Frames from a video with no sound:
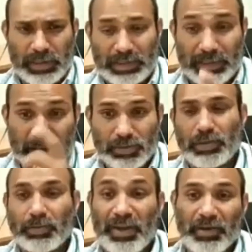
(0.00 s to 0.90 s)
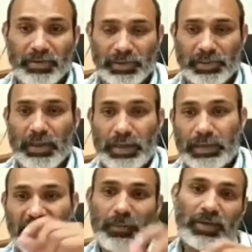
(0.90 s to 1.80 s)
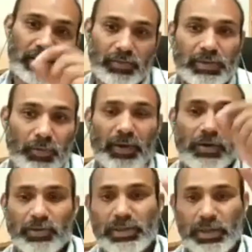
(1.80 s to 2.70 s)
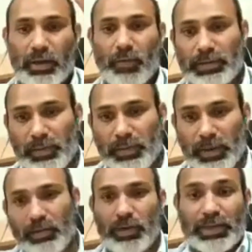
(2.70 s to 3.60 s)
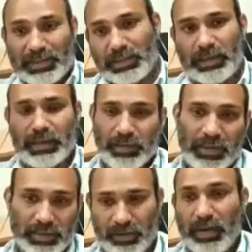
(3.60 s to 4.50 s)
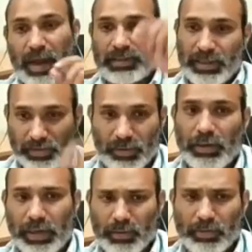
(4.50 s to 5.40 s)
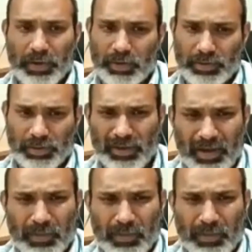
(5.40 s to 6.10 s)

Section 6 talks about the pecuniary jurisdiction. It depends upon the state to state what pecuniary jurisdiction and what is applicable to such a state that is given the state. And the state has to tell you about the pecuniary jurisdiction.